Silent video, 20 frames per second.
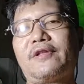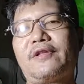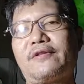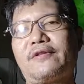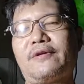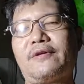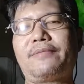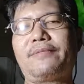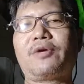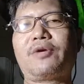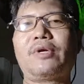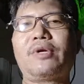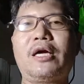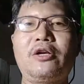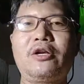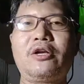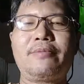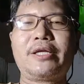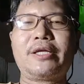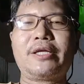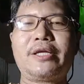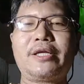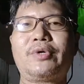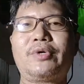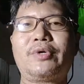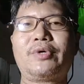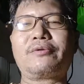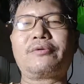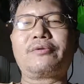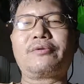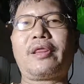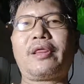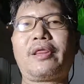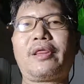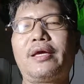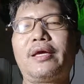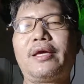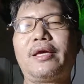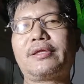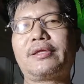a Bicolano might want to create
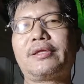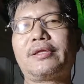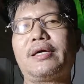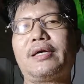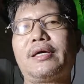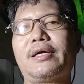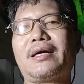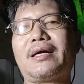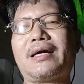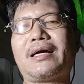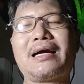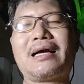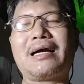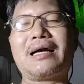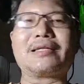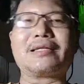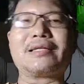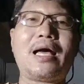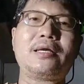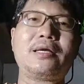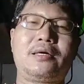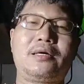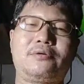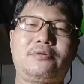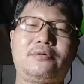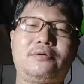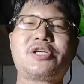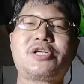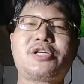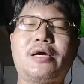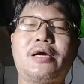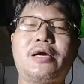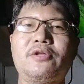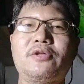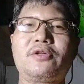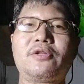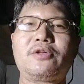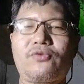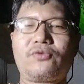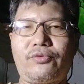a katana or a Japanese
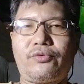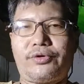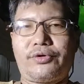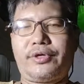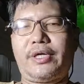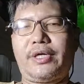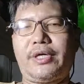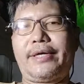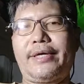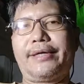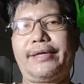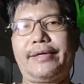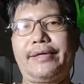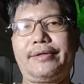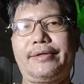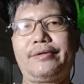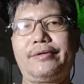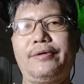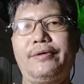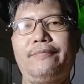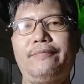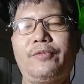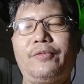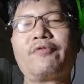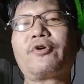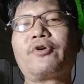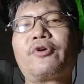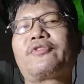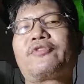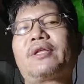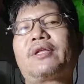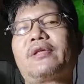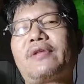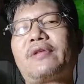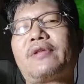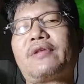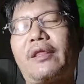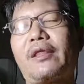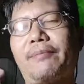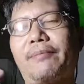sword, and of course that is a
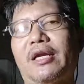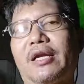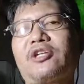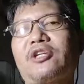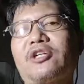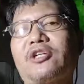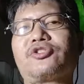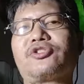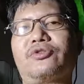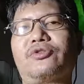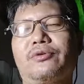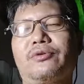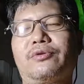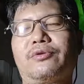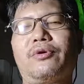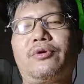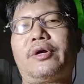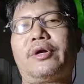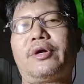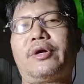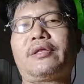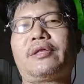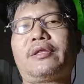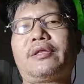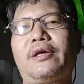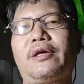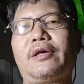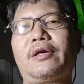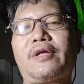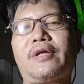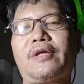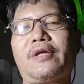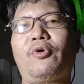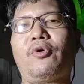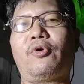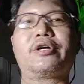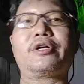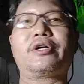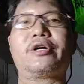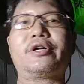reproduction or that is a
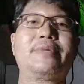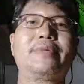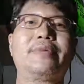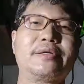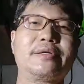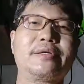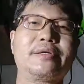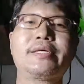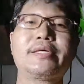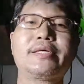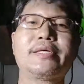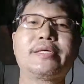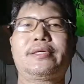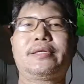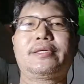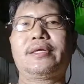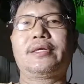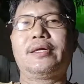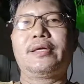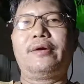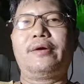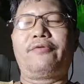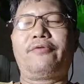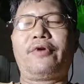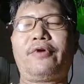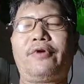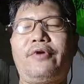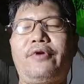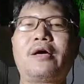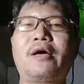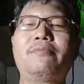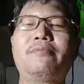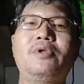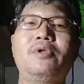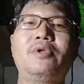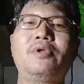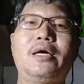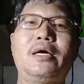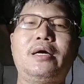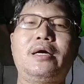modern build. For example,
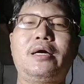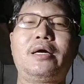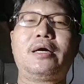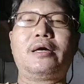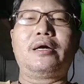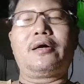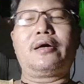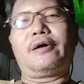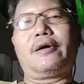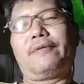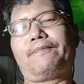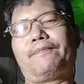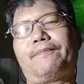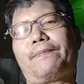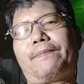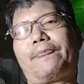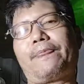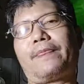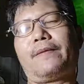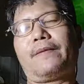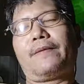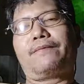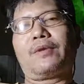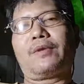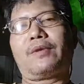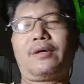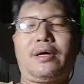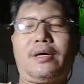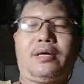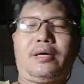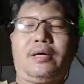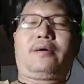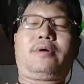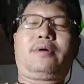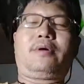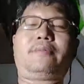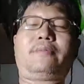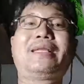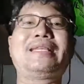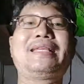a
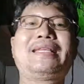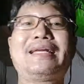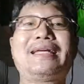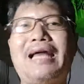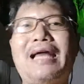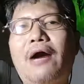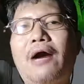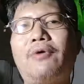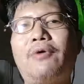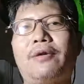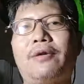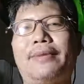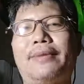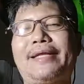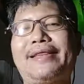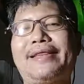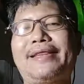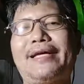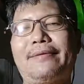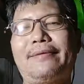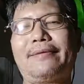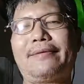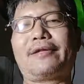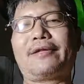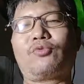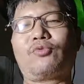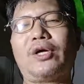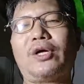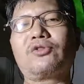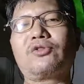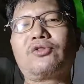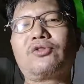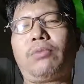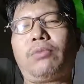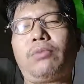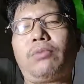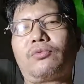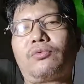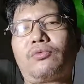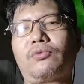Mindanaoan might want to
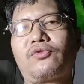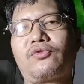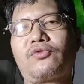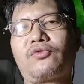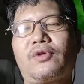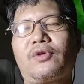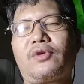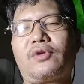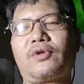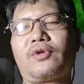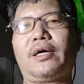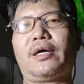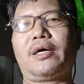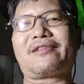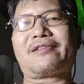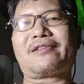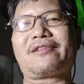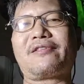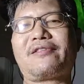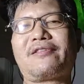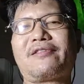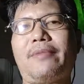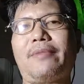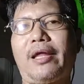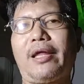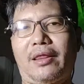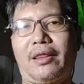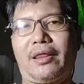produce a Zanzibar.